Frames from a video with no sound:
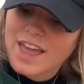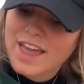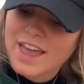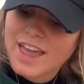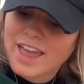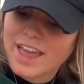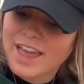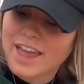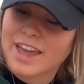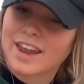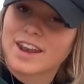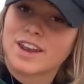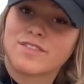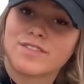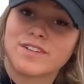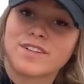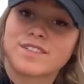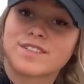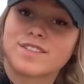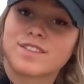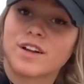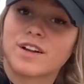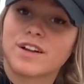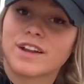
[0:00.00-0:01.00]
And if
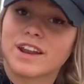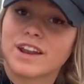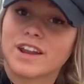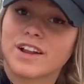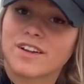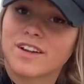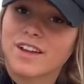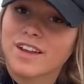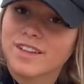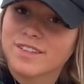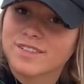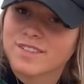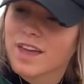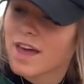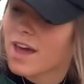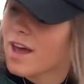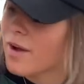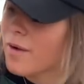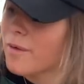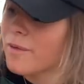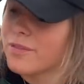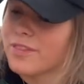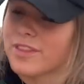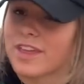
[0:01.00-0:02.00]
it's 30 degrees
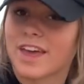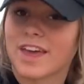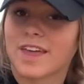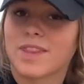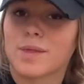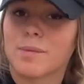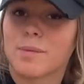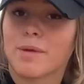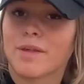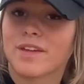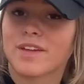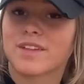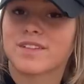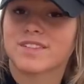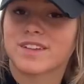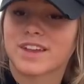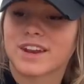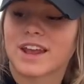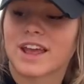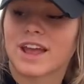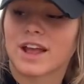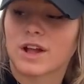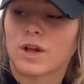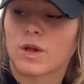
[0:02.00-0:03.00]
out, then the milk is
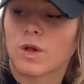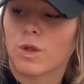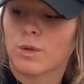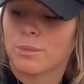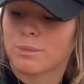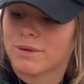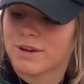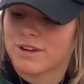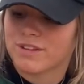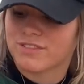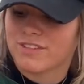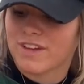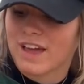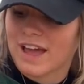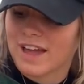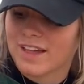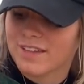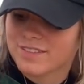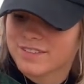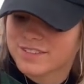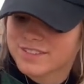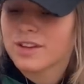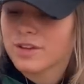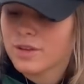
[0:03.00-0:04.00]
going to get cold pretty
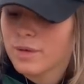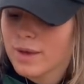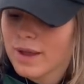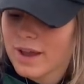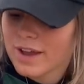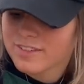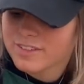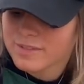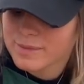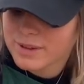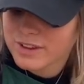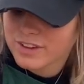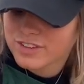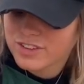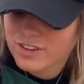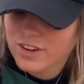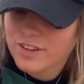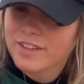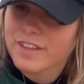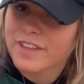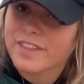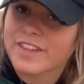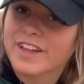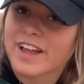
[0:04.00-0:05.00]
fast. You have to make
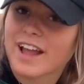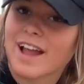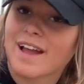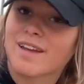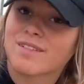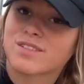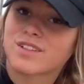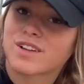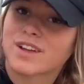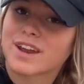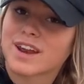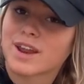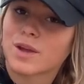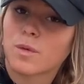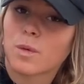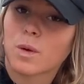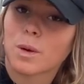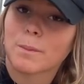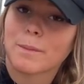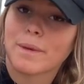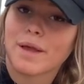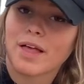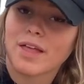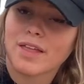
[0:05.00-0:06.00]
sure that the calves are getting
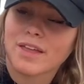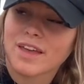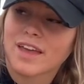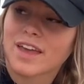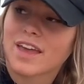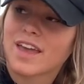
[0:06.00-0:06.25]
warm milk